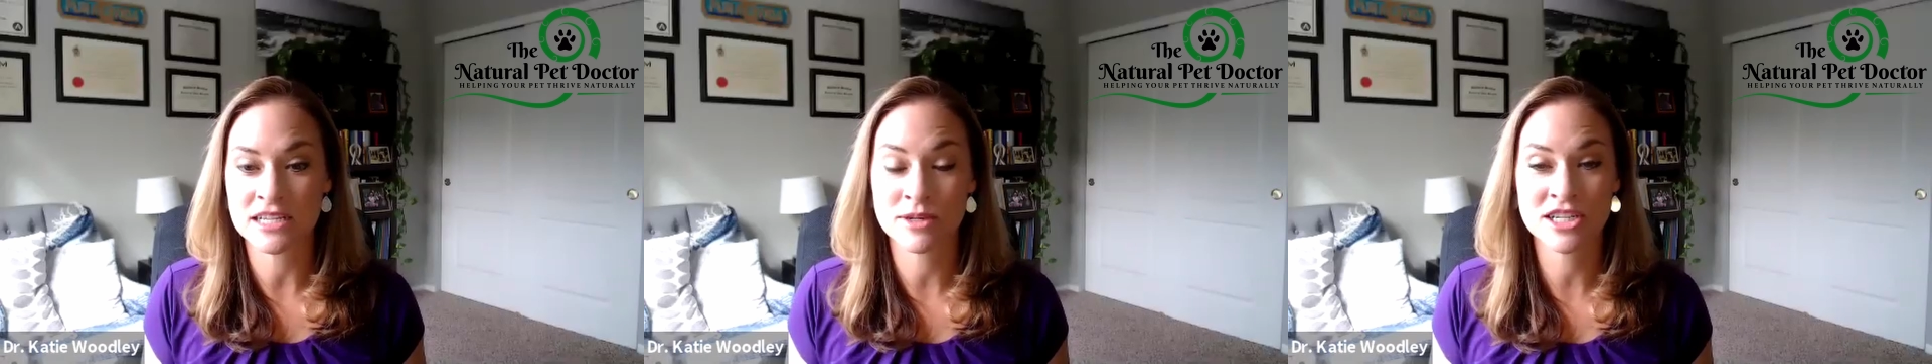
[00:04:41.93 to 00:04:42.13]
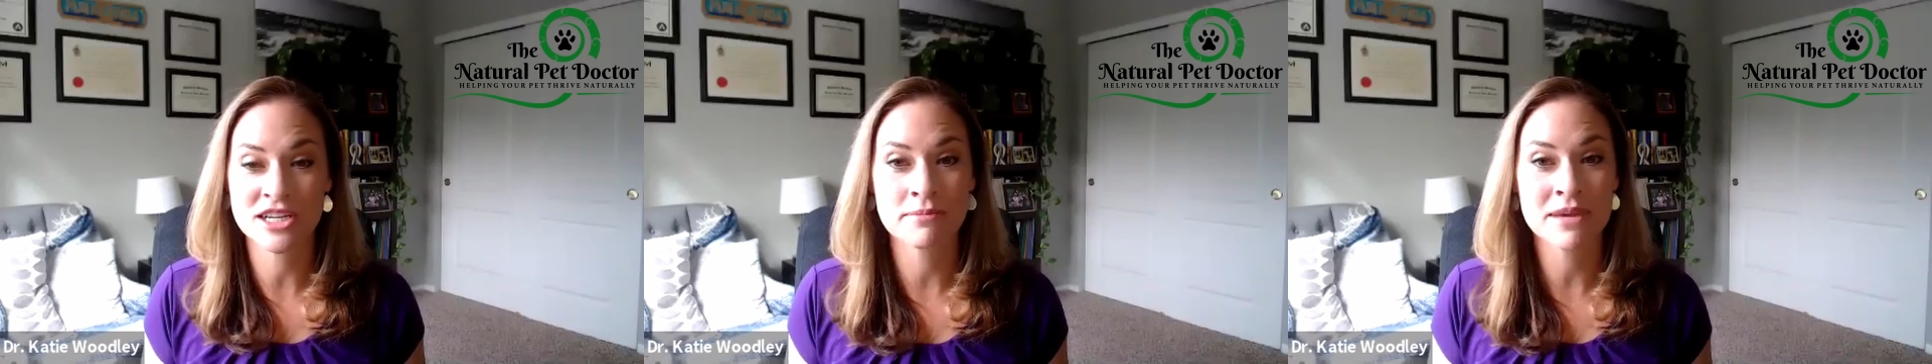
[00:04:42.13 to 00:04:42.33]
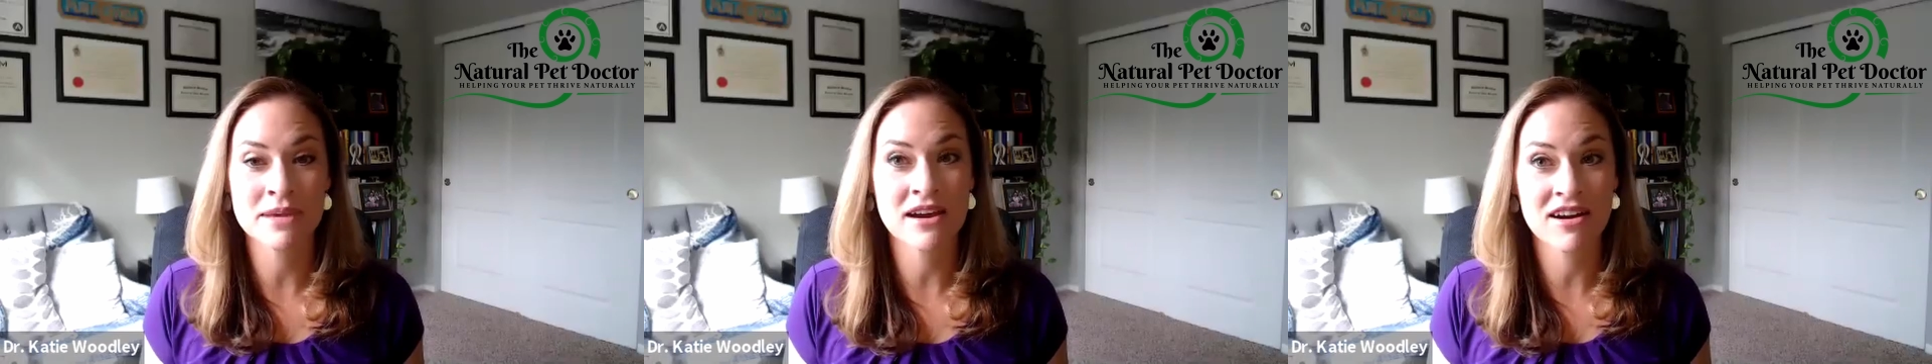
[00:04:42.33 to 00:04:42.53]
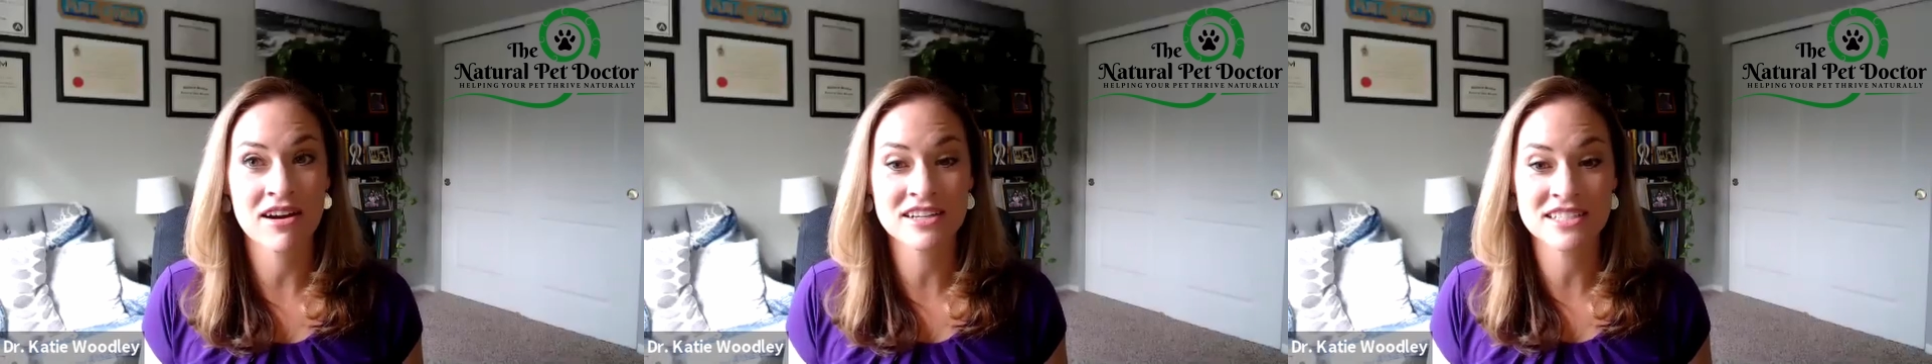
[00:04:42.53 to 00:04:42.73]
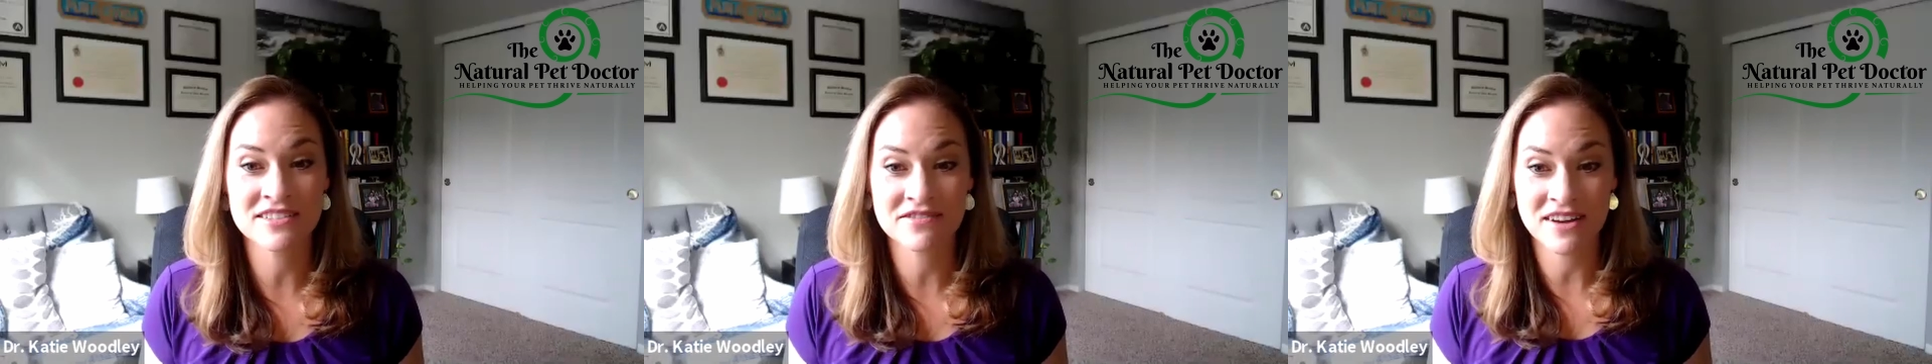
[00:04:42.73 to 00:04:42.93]
which can be
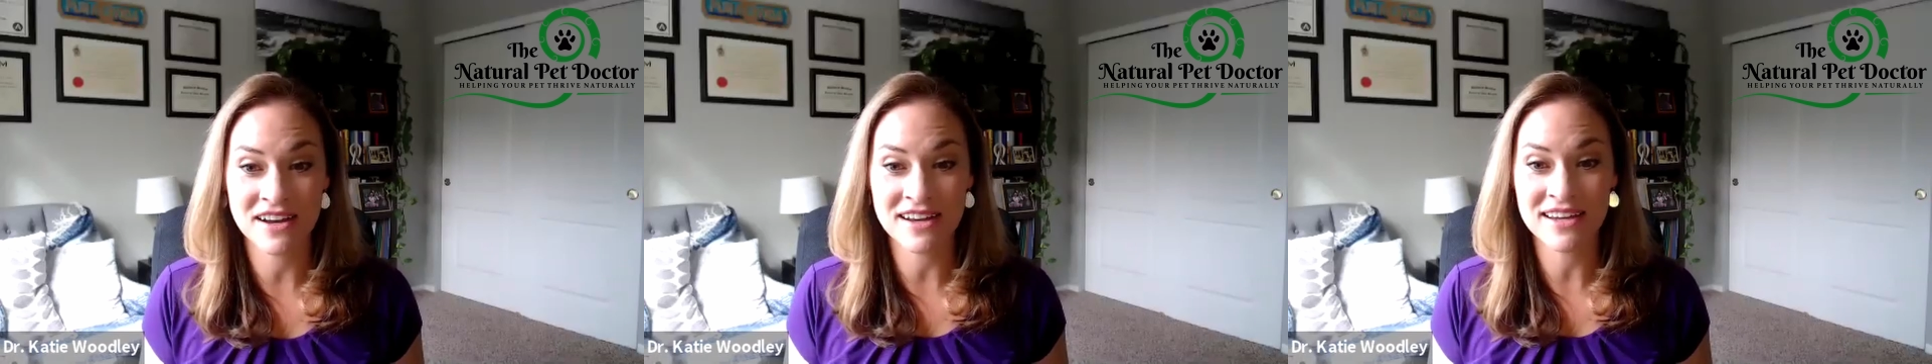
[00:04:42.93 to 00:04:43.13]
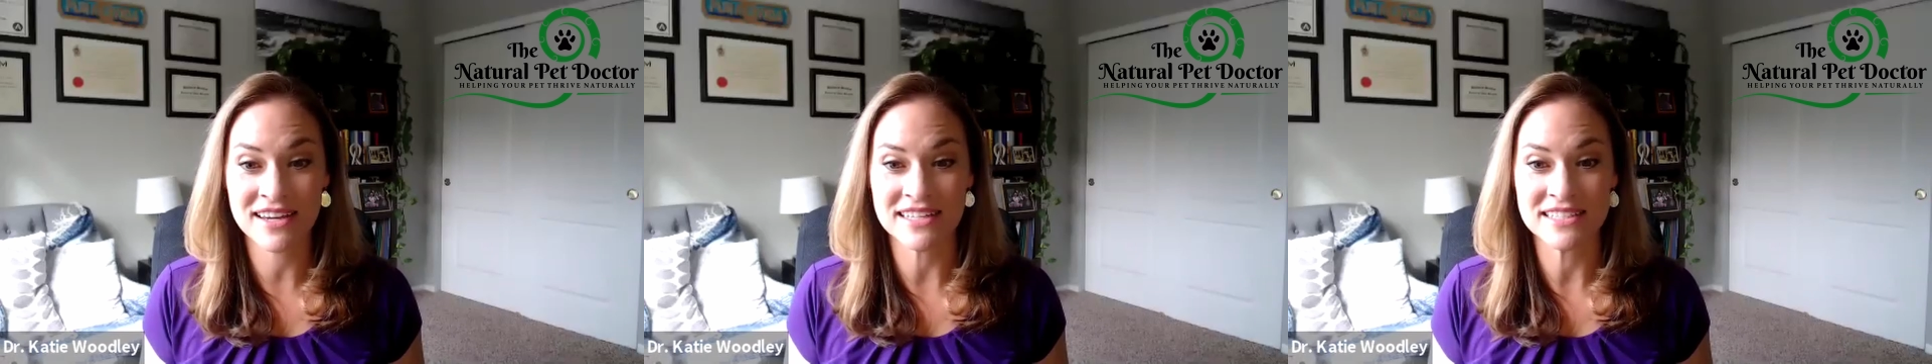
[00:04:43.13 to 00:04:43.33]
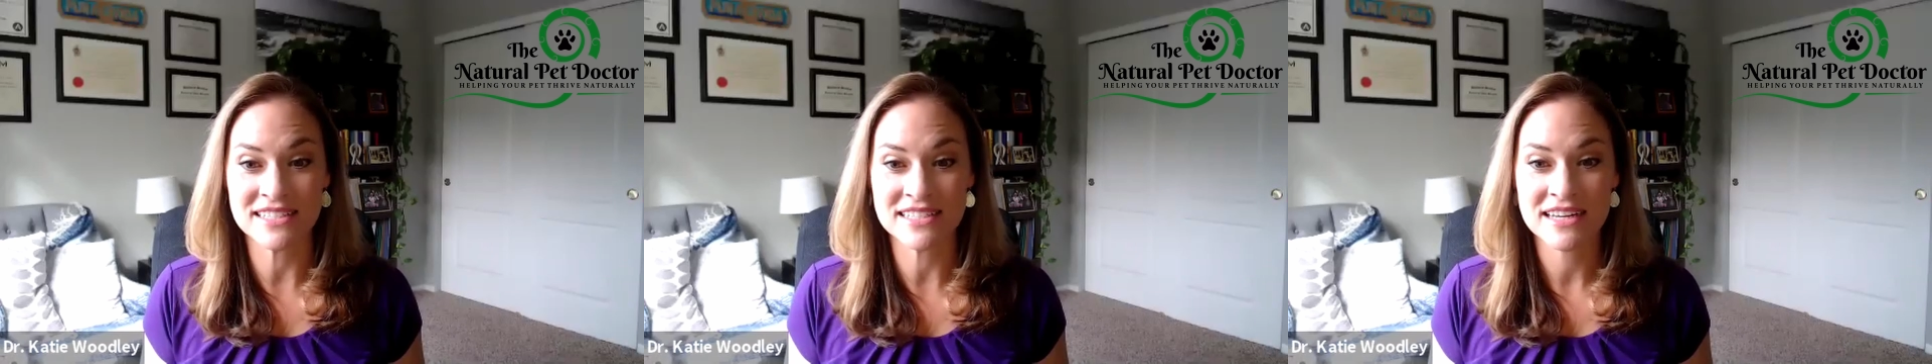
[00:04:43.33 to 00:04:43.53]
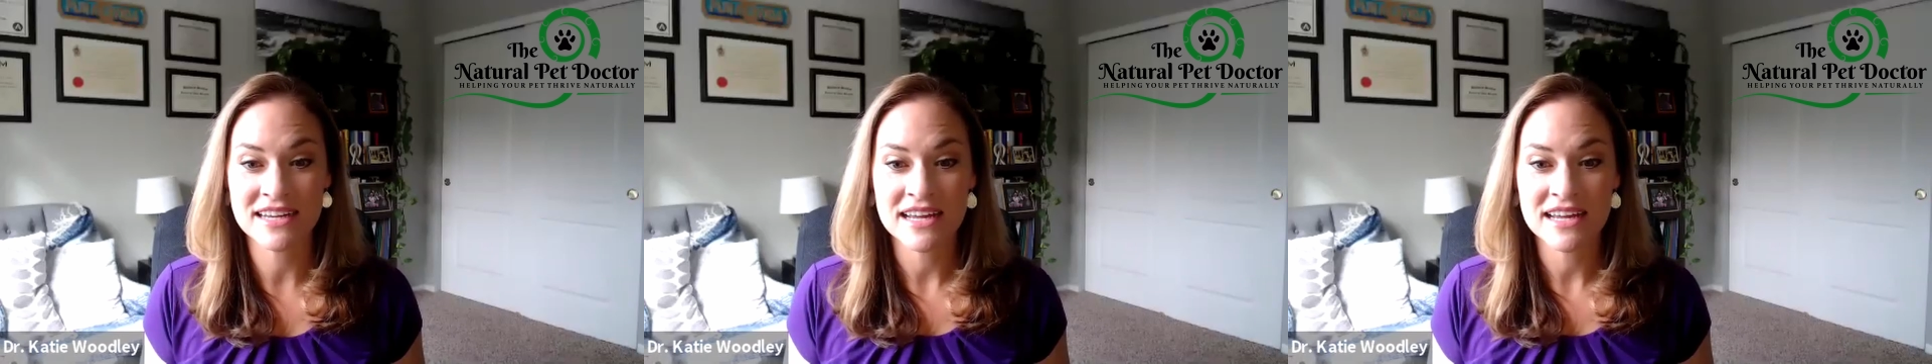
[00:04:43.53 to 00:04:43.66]
hard to find.